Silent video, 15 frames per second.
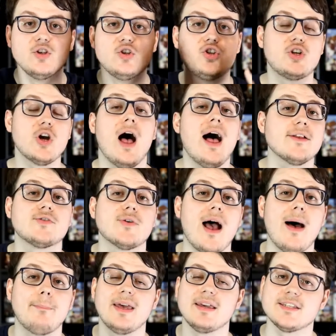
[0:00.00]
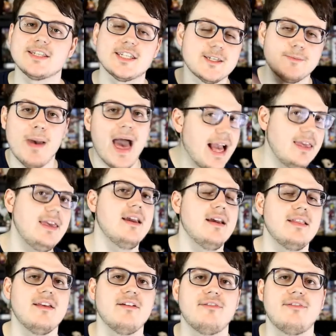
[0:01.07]
jaw-dropping, smack you
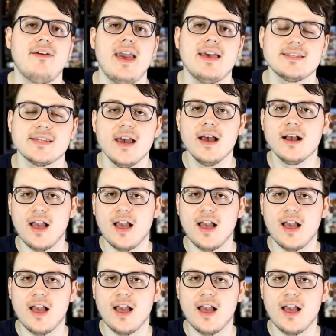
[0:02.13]
in the face,